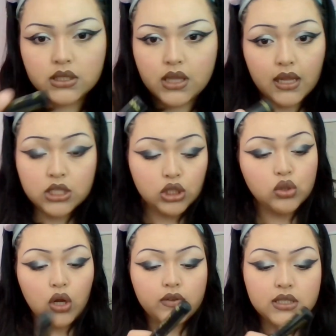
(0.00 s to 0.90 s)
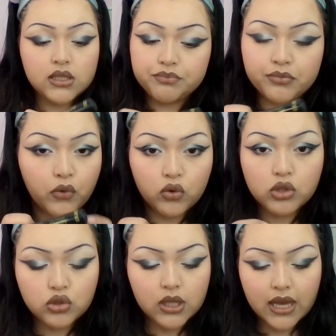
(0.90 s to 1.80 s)
The eyelash glue, and obviously do what
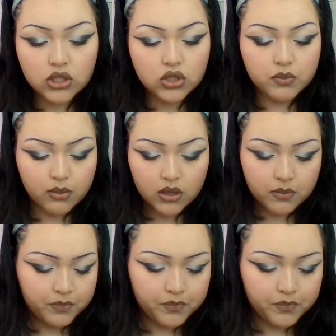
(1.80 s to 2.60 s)
you do with lashes, just put them on.